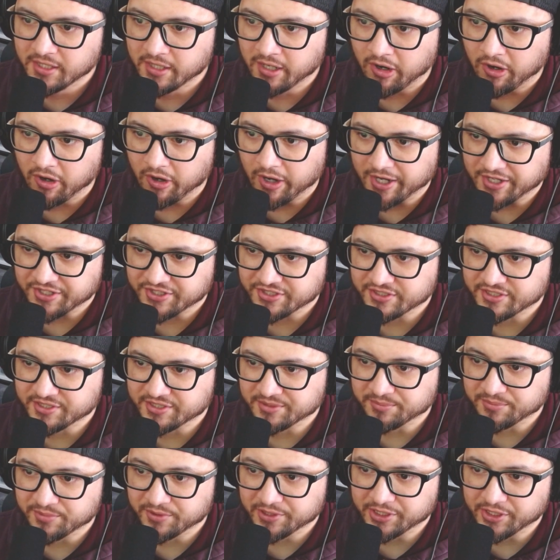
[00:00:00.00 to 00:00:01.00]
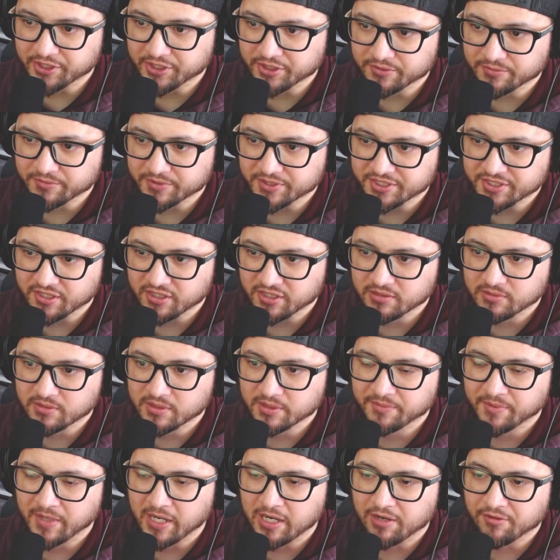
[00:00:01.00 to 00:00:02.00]
are actually some pretty good ones. Tournament
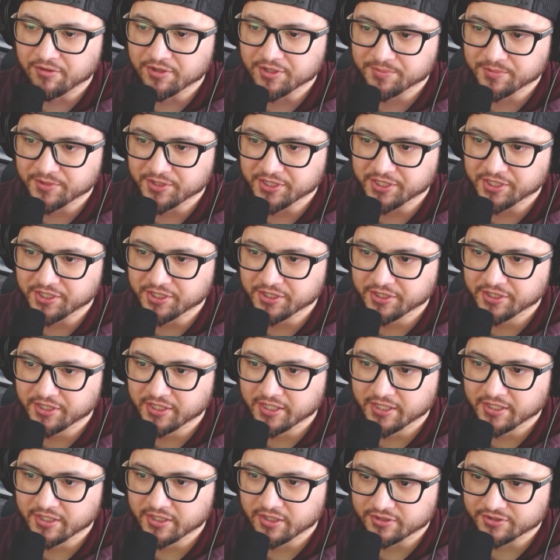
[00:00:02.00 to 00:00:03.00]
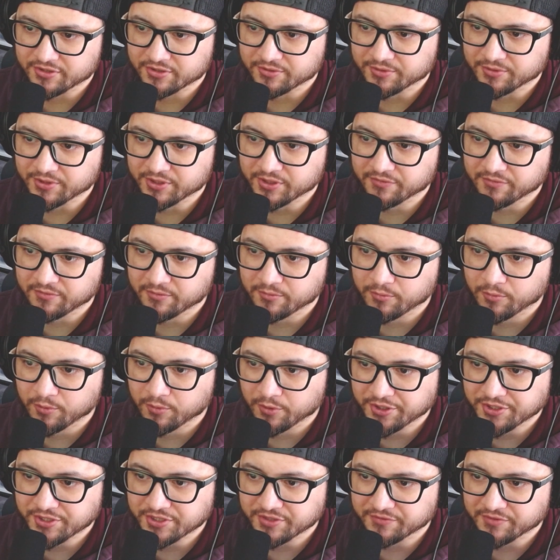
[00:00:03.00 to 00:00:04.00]
of Power is pretty good, and also
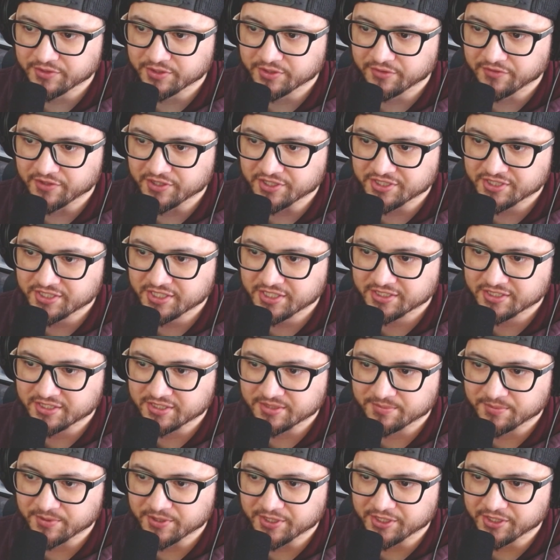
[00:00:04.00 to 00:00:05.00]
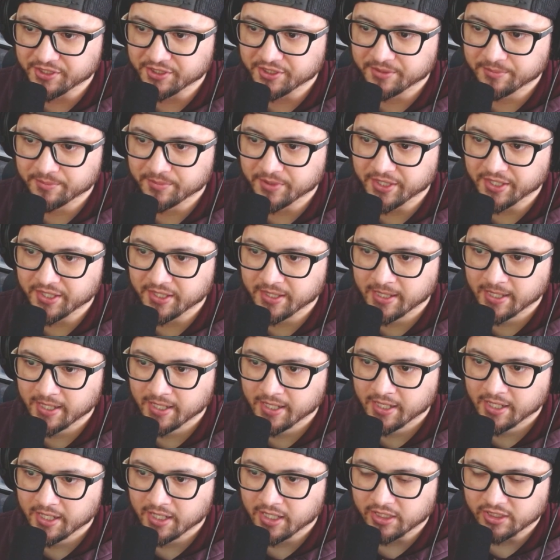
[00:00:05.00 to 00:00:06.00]
Warriors of Universe 6 is pretty good, but
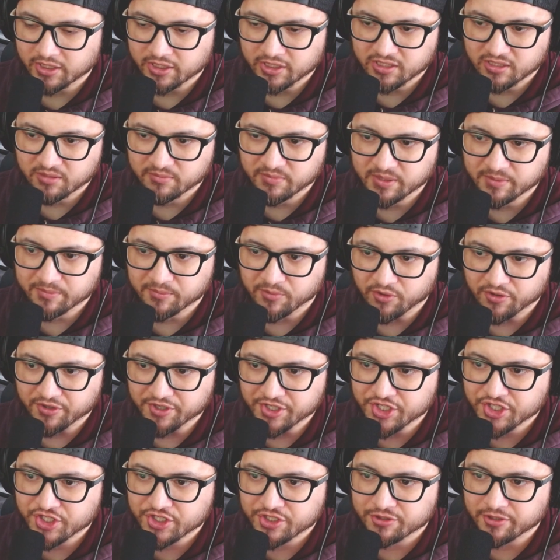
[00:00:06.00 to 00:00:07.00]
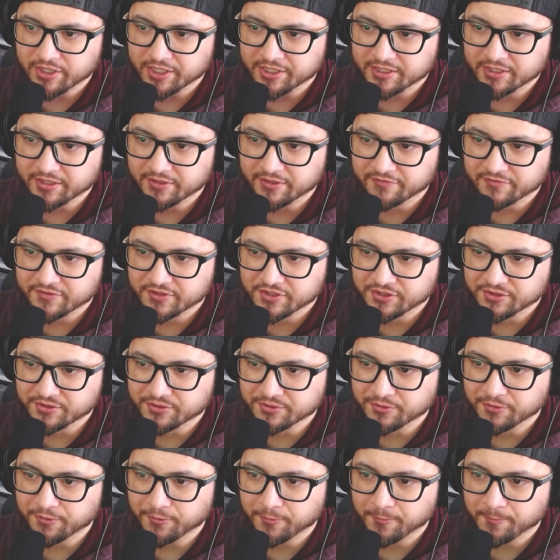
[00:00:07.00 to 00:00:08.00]
a little bit more restrictive
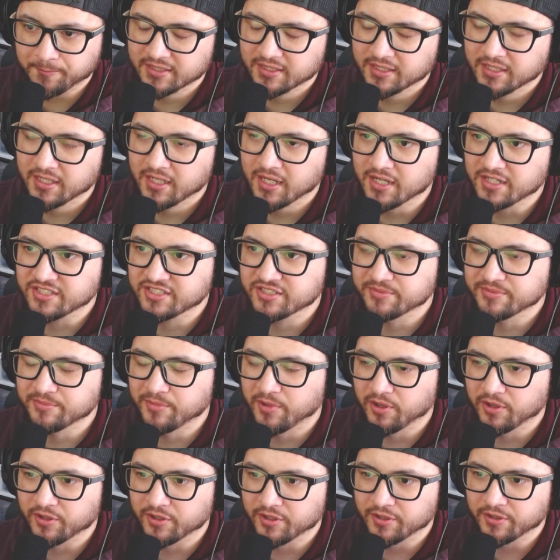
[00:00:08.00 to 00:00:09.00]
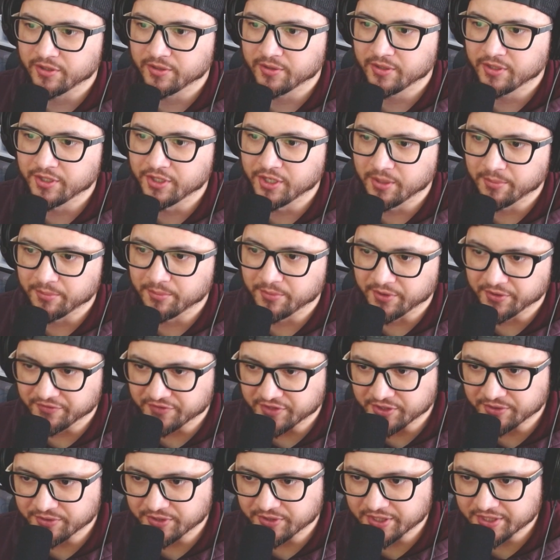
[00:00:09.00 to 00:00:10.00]
to a smaller number
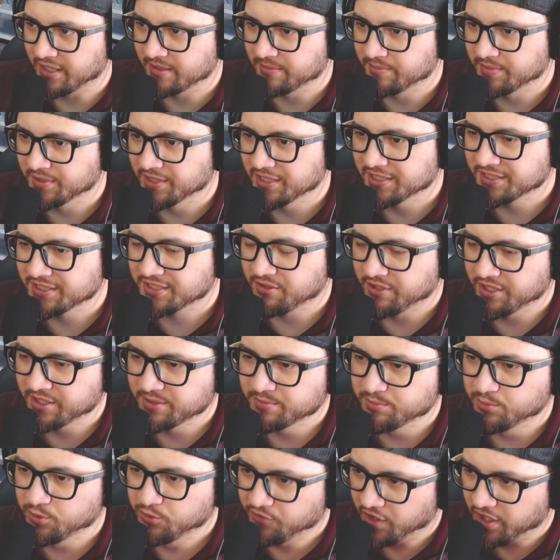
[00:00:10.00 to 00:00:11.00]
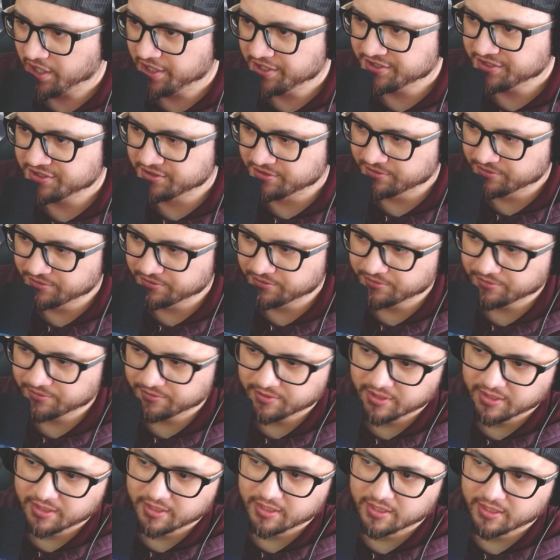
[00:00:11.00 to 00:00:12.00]
of units. But let's go ahead and move on to
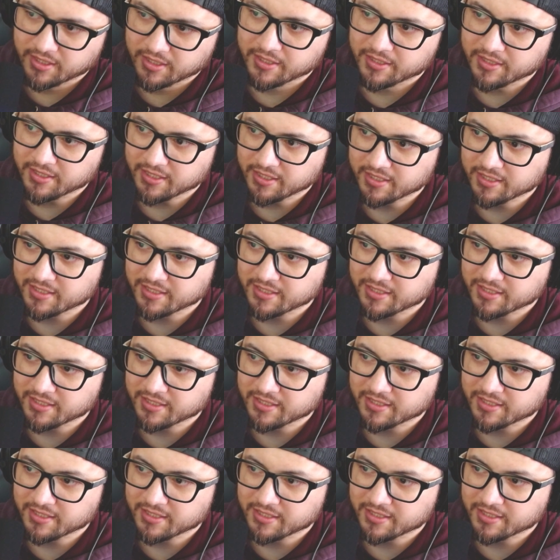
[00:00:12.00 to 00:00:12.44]
the